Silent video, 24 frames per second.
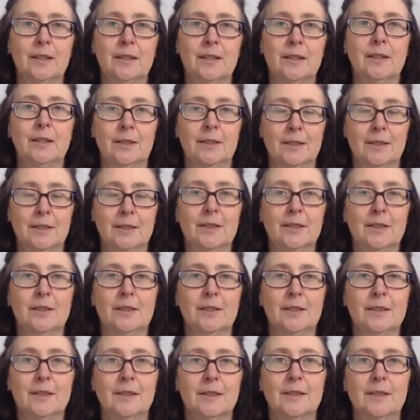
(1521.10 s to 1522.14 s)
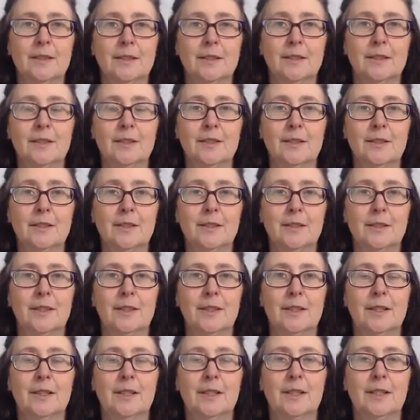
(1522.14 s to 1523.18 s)

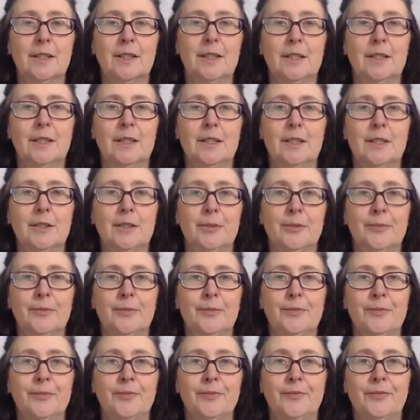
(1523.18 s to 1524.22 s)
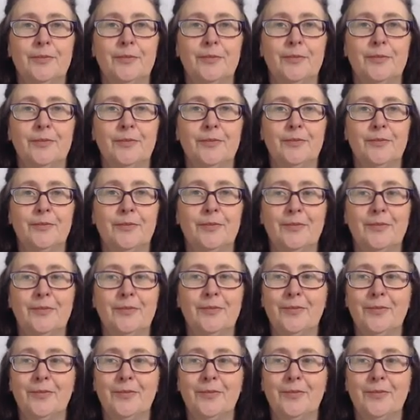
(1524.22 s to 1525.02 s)
(silent)